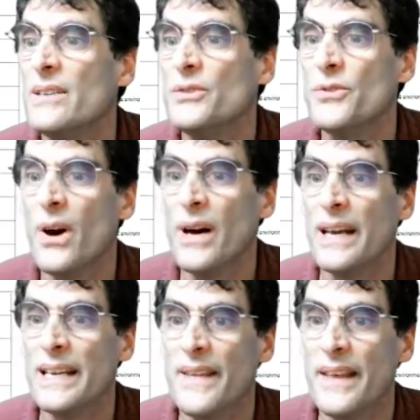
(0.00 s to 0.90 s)

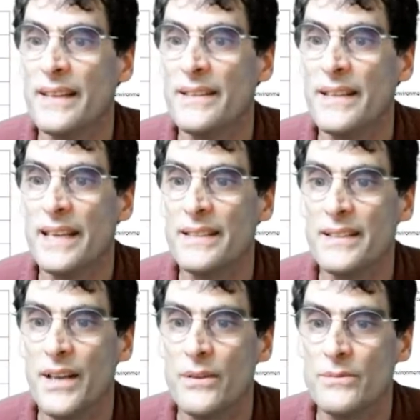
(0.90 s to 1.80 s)
drawing, and they
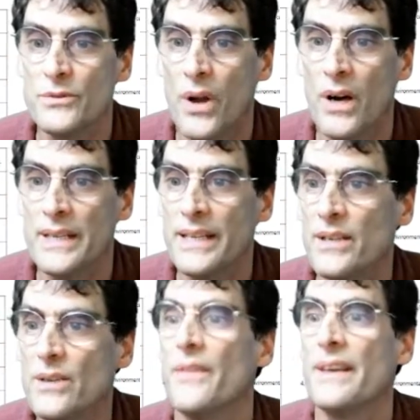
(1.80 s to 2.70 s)
can draw on
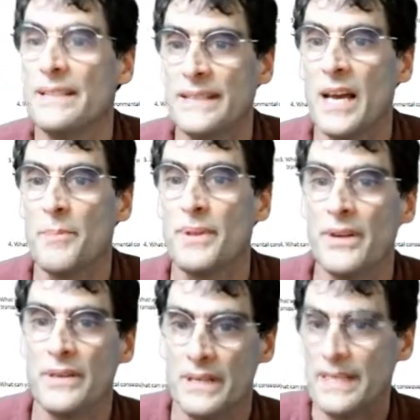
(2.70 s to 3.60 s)
here, or they can type in
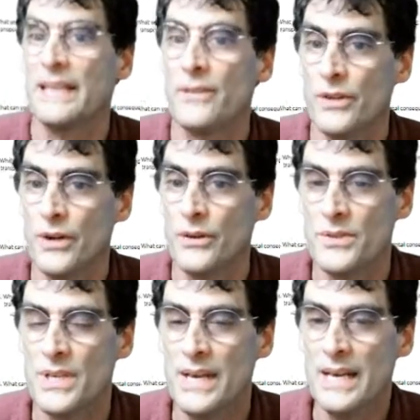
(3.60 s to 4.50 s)
there and take their
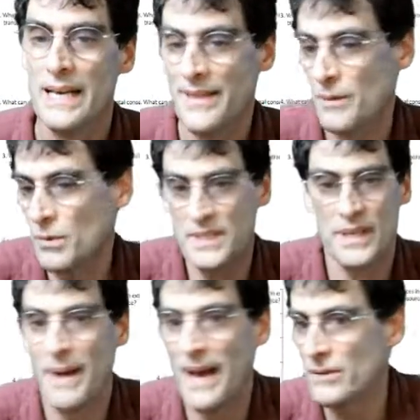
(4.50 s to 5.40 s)
notes, and then we'll
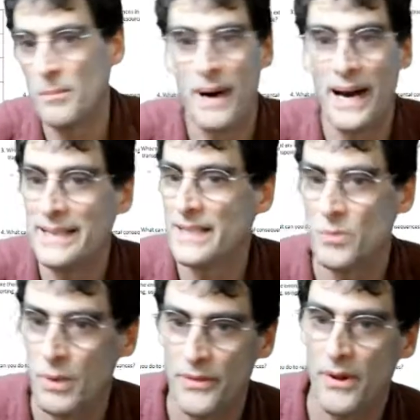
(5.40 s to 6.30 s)
somehow combine
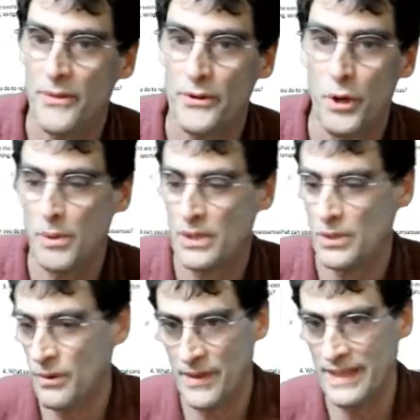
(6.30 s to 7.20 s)
this with their other notebook,
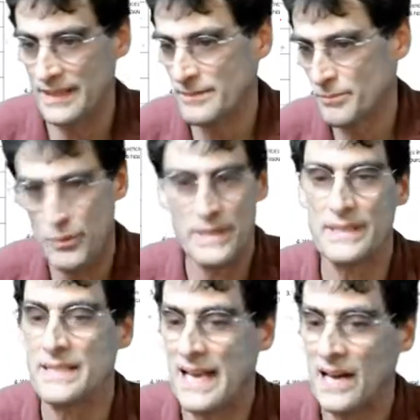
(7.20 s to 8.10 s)
or they can print
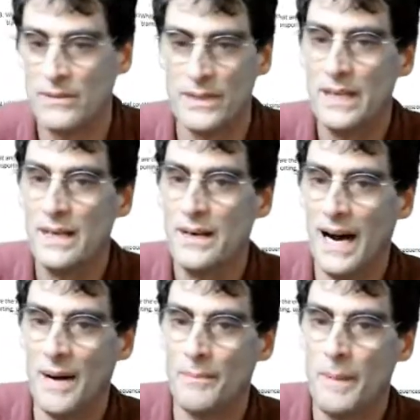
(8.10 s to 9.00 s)
this out.
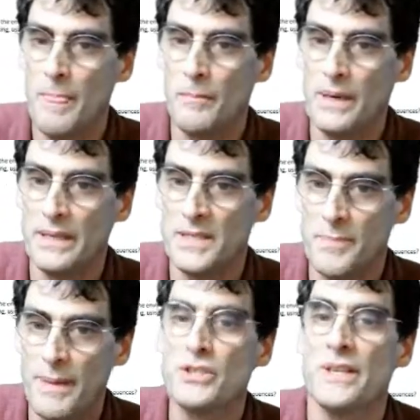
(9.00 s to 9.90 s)
But
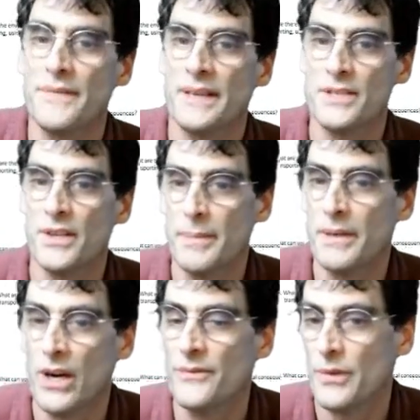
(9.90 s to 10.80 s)
especially if a kid's going to be
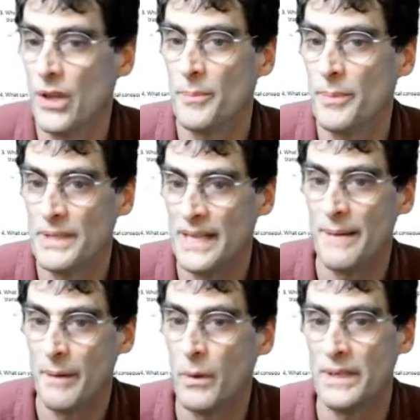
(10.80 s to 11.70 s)
gone for a long period of
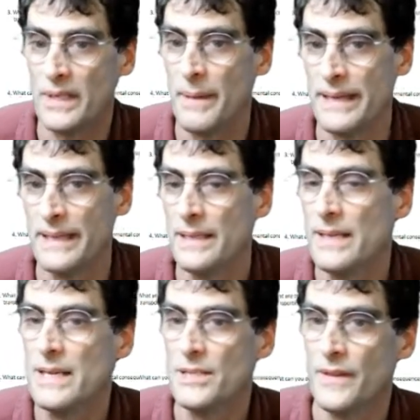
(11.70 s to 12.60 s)
time, I wanted to make it
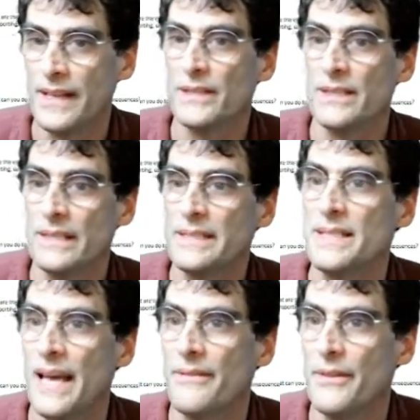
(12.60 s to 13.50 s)
so they could at least
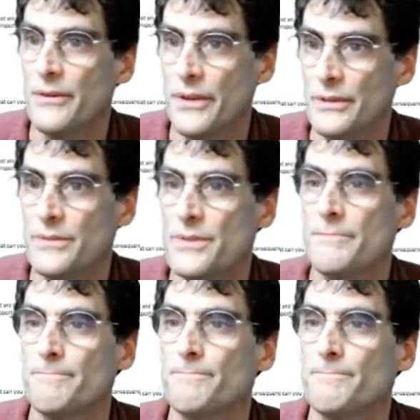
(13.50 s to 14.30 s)
have their notes.